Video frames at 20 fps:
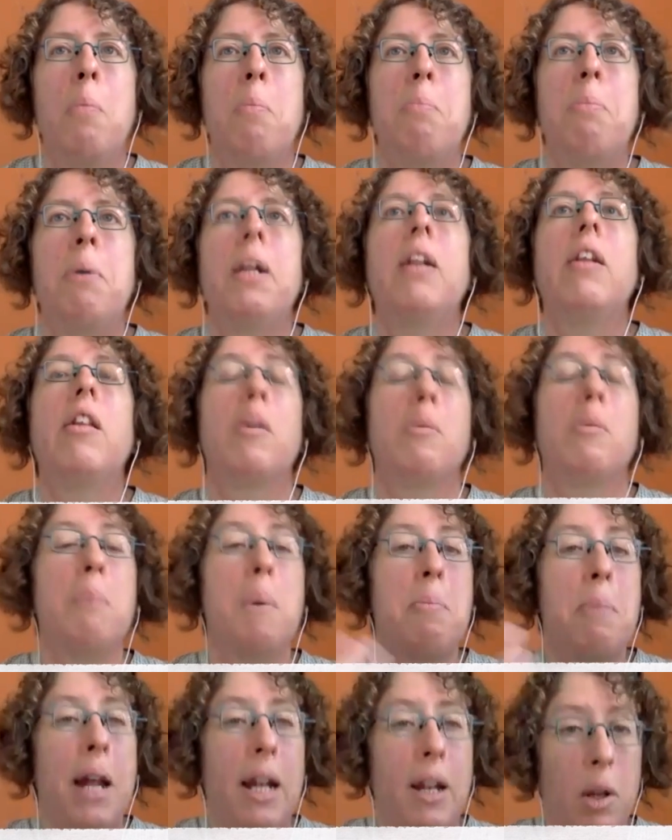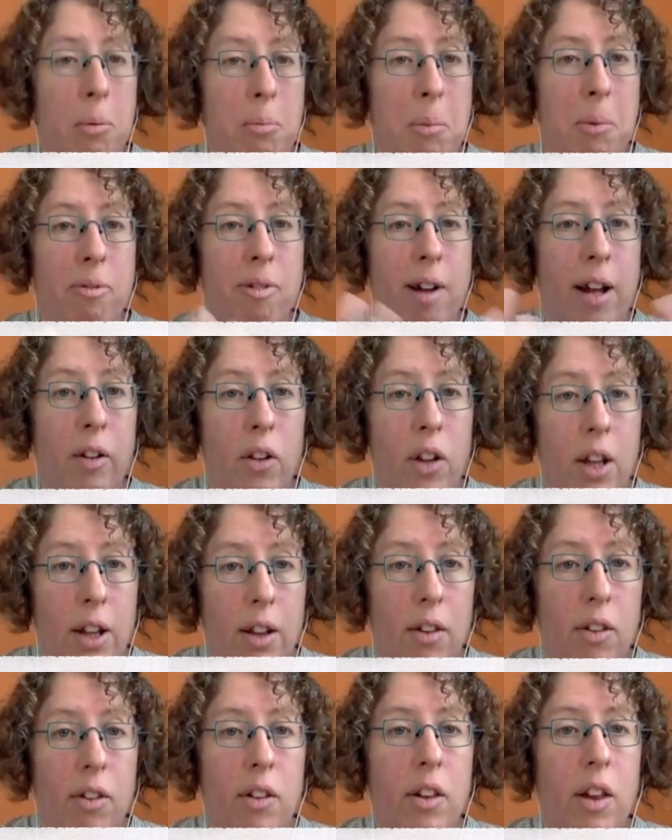build some momentum around
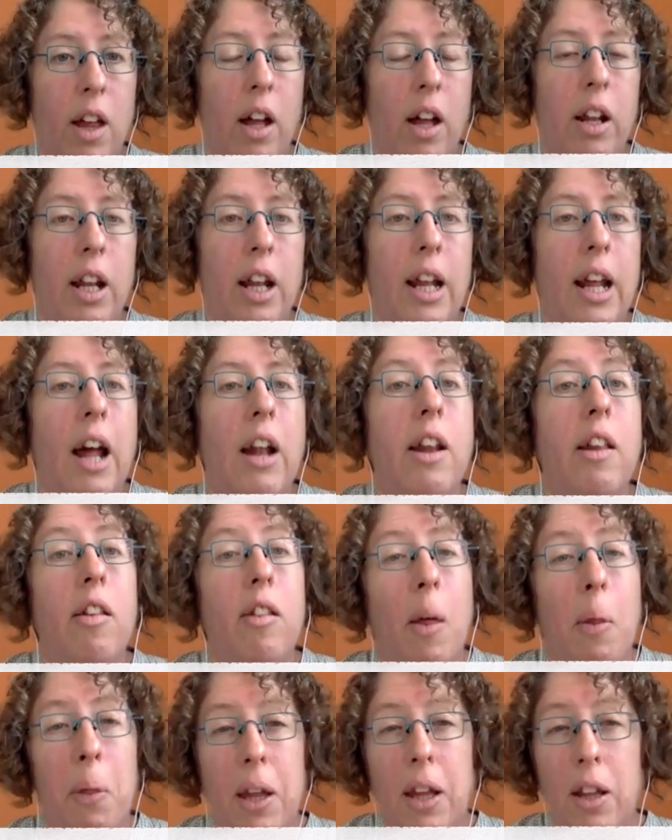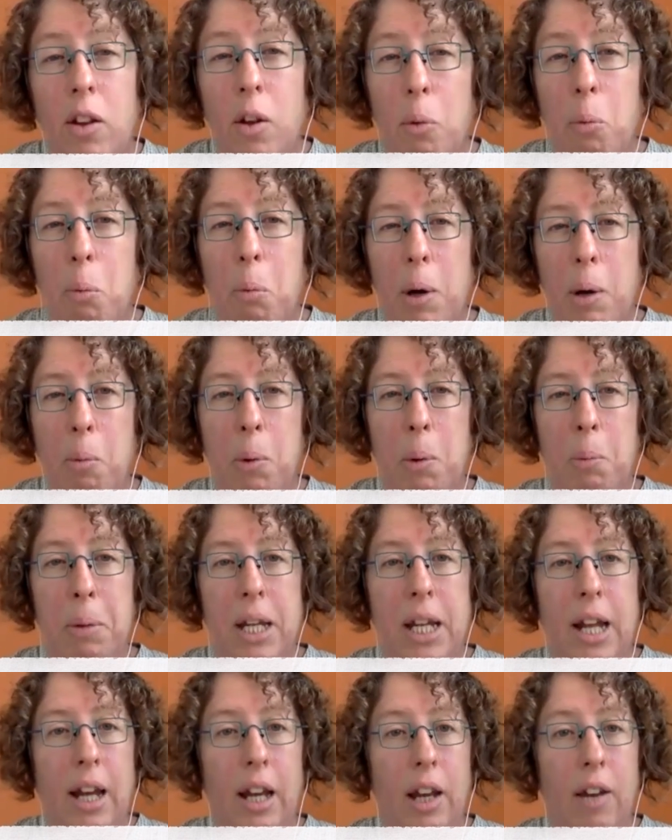this, and it's something that we will be
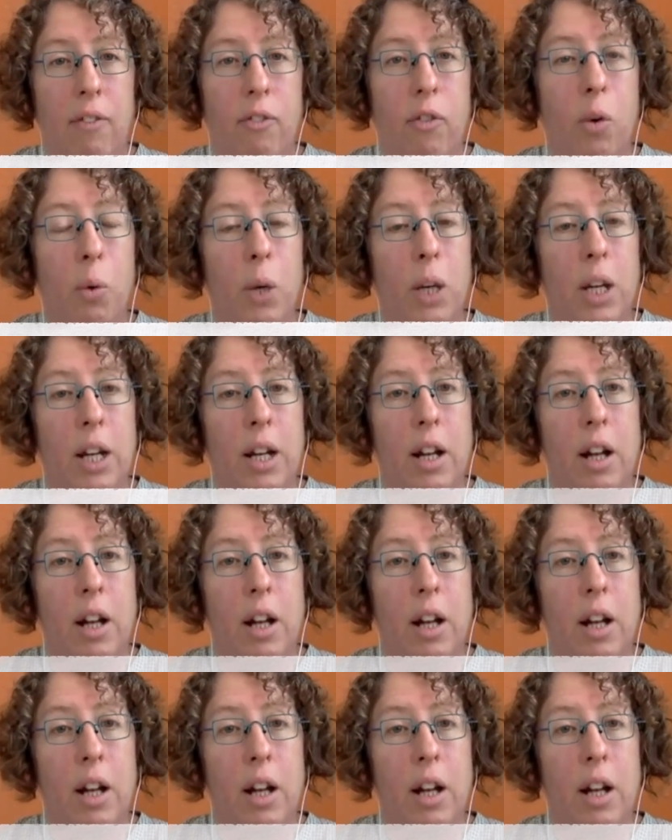taking forward in